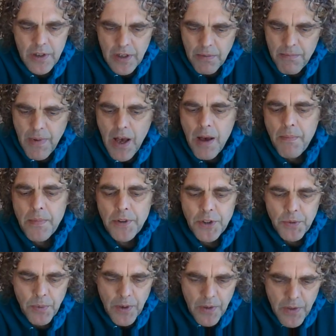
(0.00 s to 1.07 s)

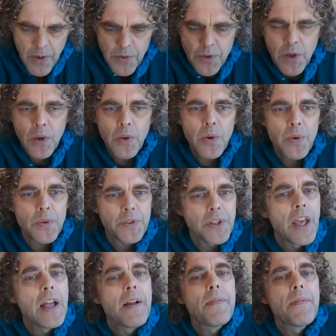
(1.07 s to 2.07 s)
commandments, one of those laws,